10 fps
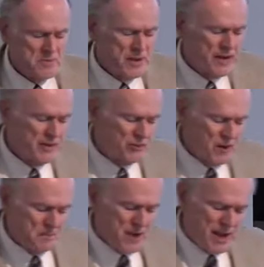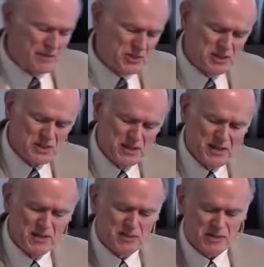Sometimes
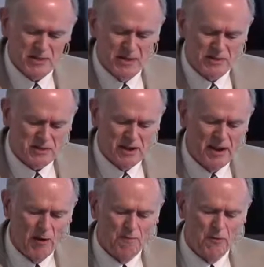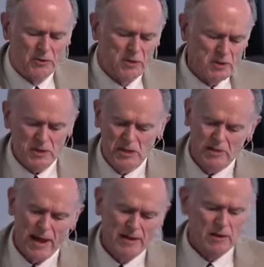it's helpful to see
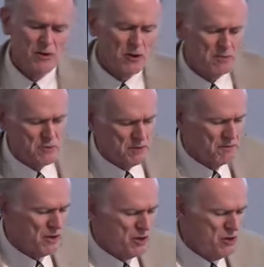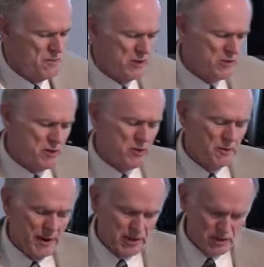that in terms of a human
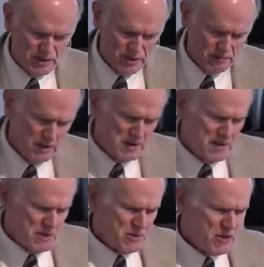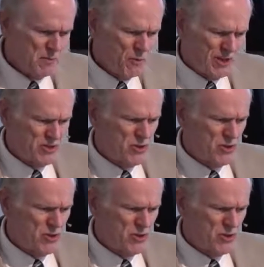situation of someone's